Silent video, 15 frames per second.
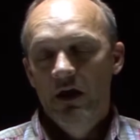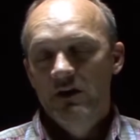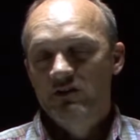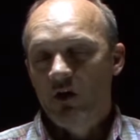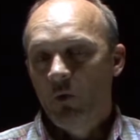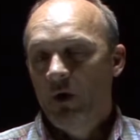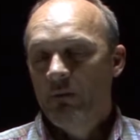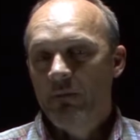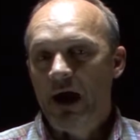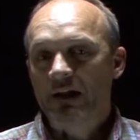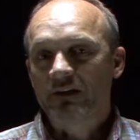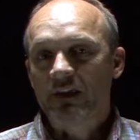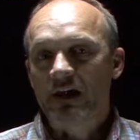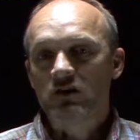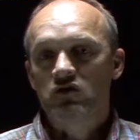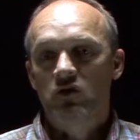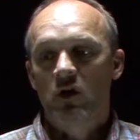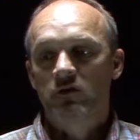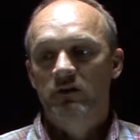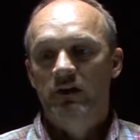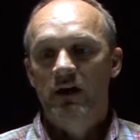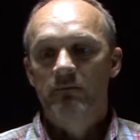So I went back to that
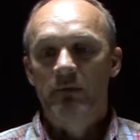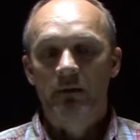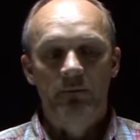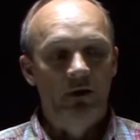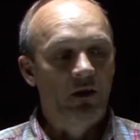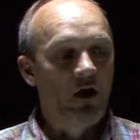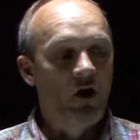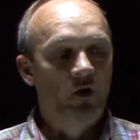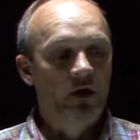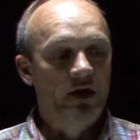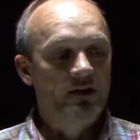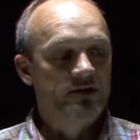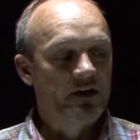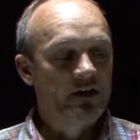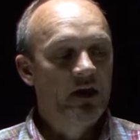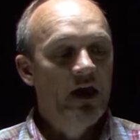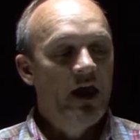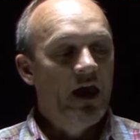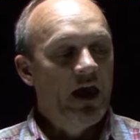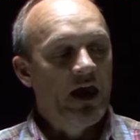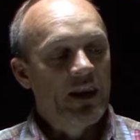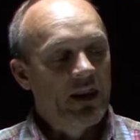truck to get my belongings, and
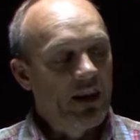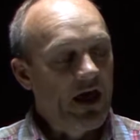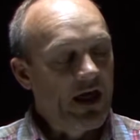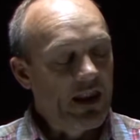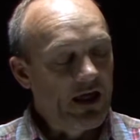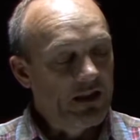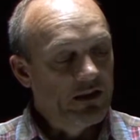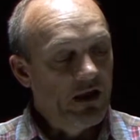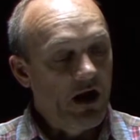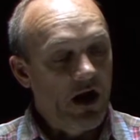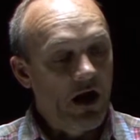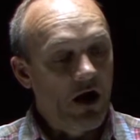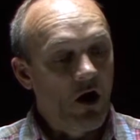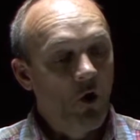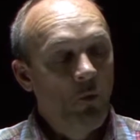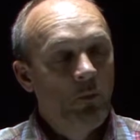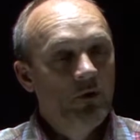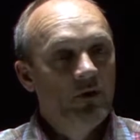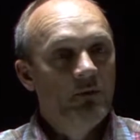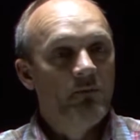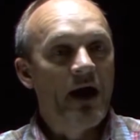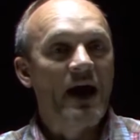I opened
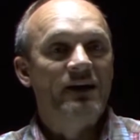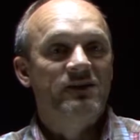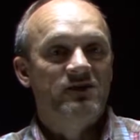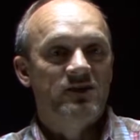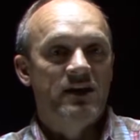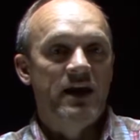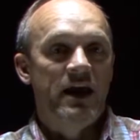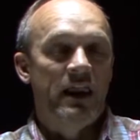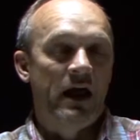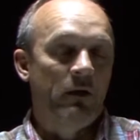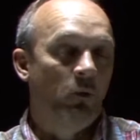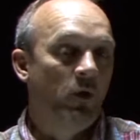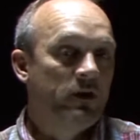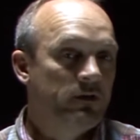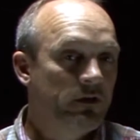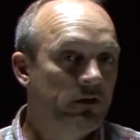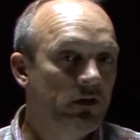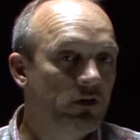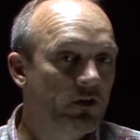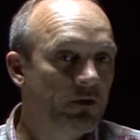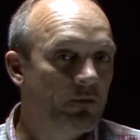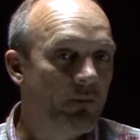the back seat, and I went to
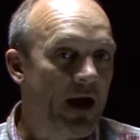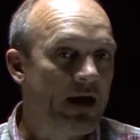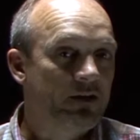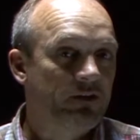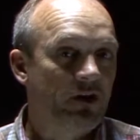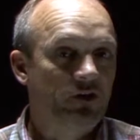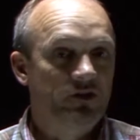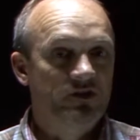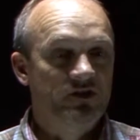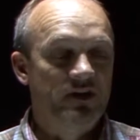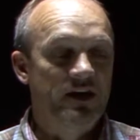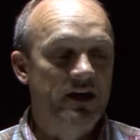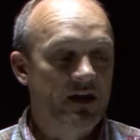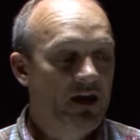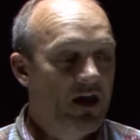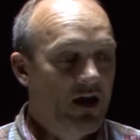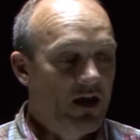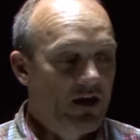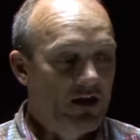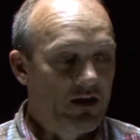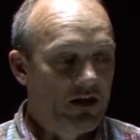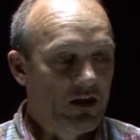look back there to see,
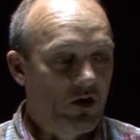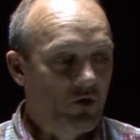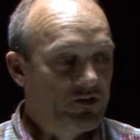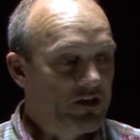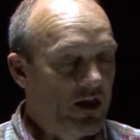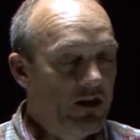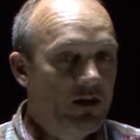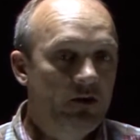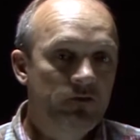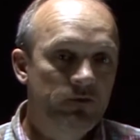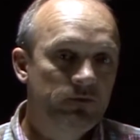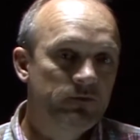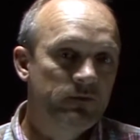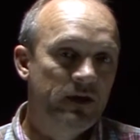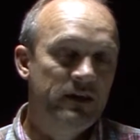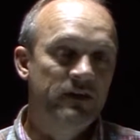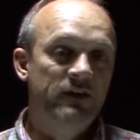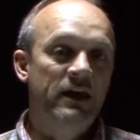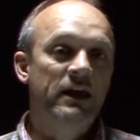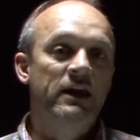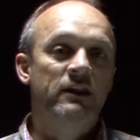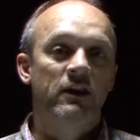you know, is
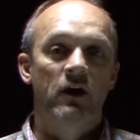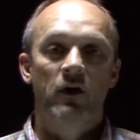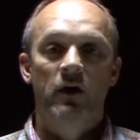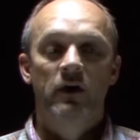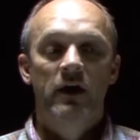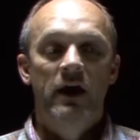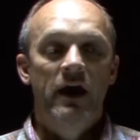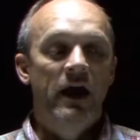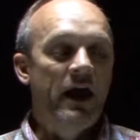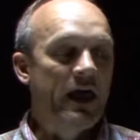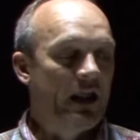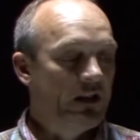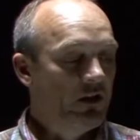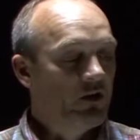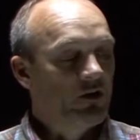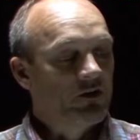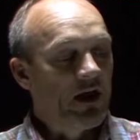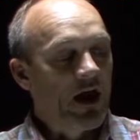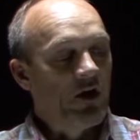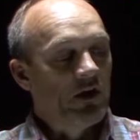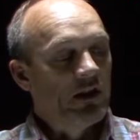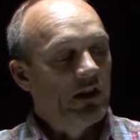anything in there? And I looked
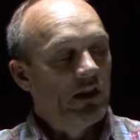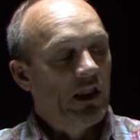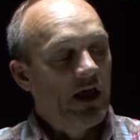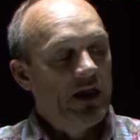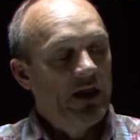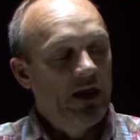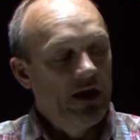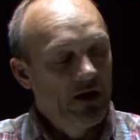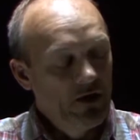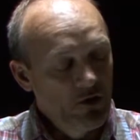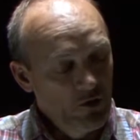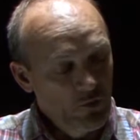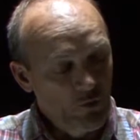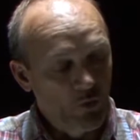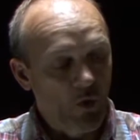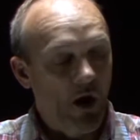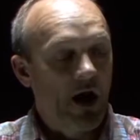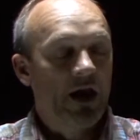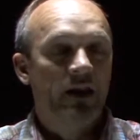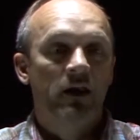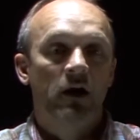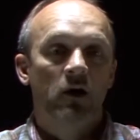down, and laying
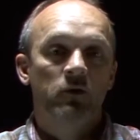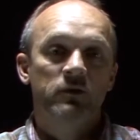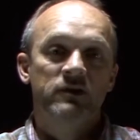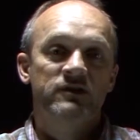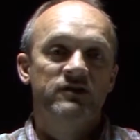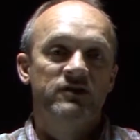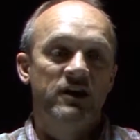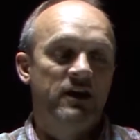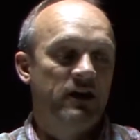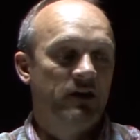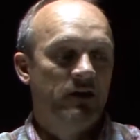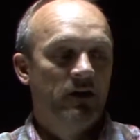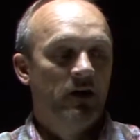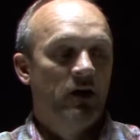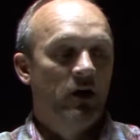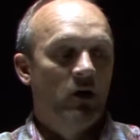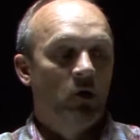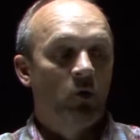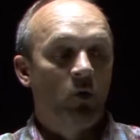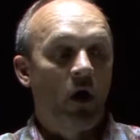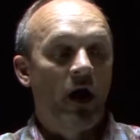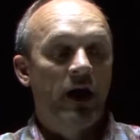right on the seat,
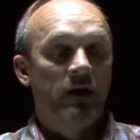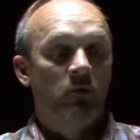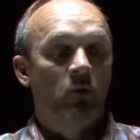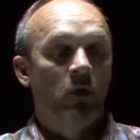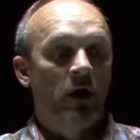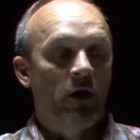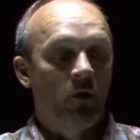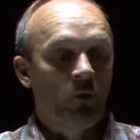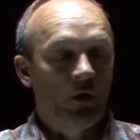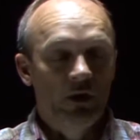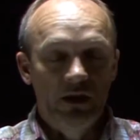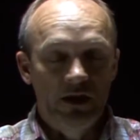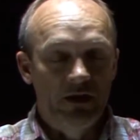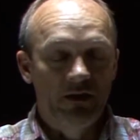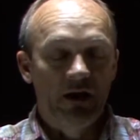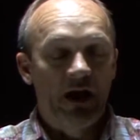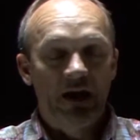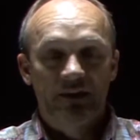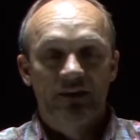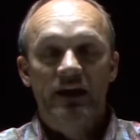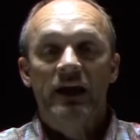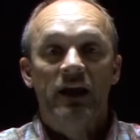right where really, I
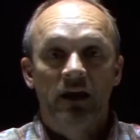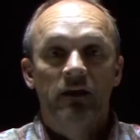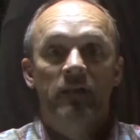think,